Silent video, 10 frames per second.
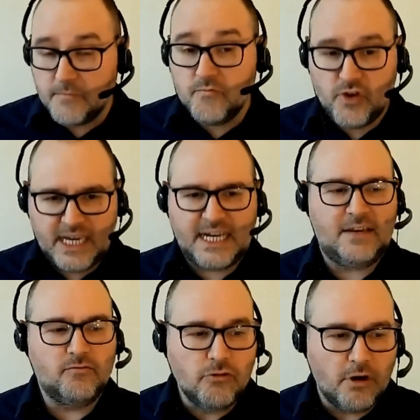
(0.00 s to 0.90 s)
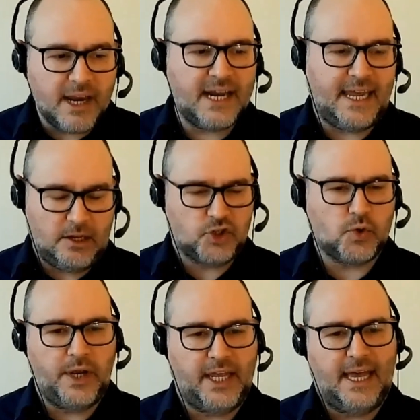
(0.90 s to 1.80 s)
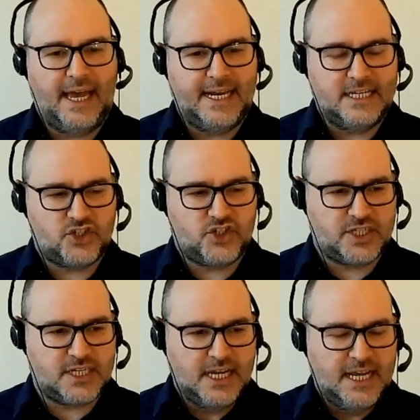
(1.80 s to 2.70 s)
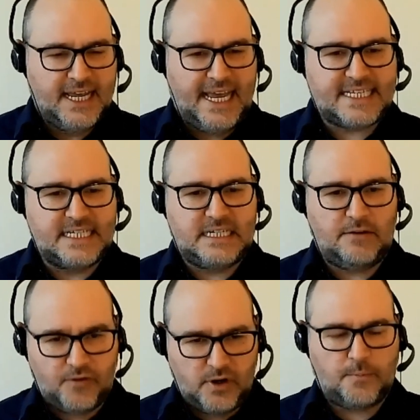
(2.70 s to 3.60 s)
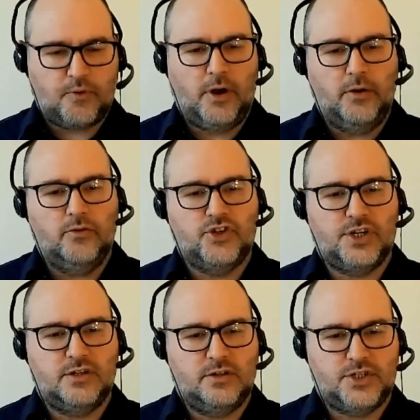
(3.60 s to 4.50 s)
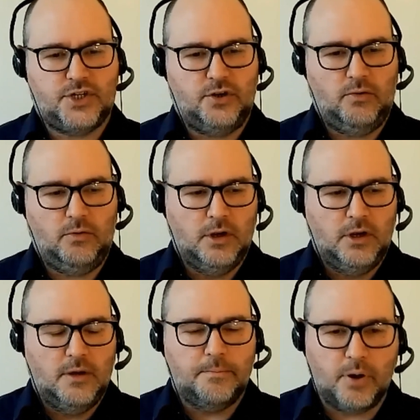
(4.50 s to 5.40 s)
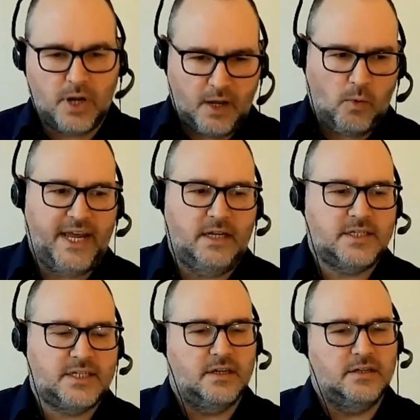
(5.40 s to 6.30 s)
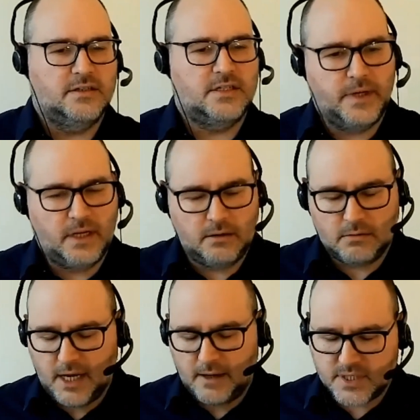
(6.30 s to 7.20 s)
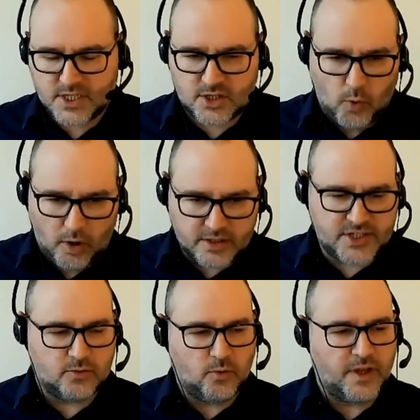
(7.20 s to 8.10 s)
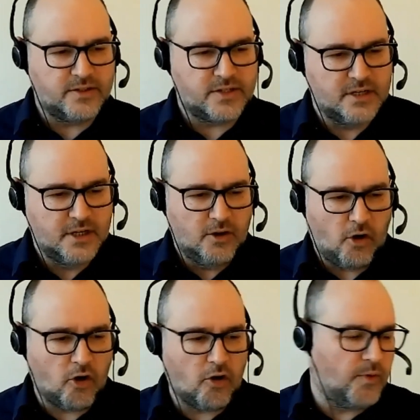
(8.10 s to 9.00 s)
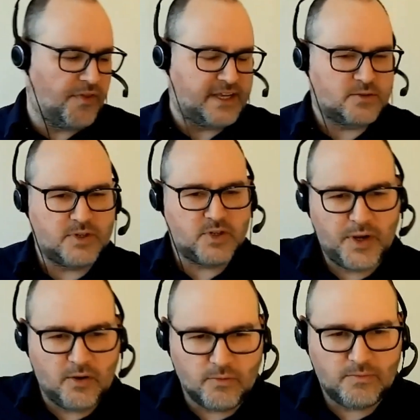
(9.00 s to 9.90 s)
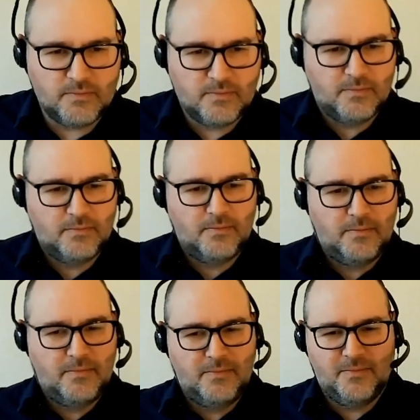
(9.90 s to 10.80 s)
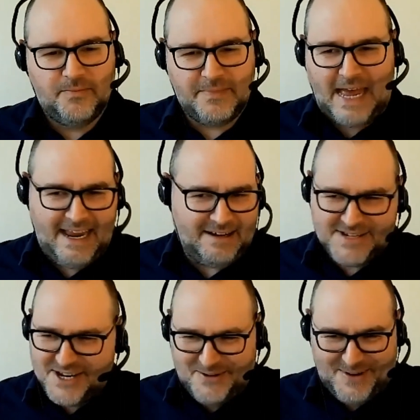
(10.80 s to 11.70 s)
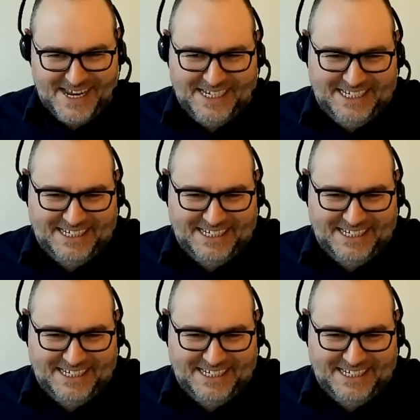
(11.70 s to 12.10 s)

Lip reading: really enjoying it, and it's a different approach to pulling weights and doing squats and all those horrible things which we all hate doing.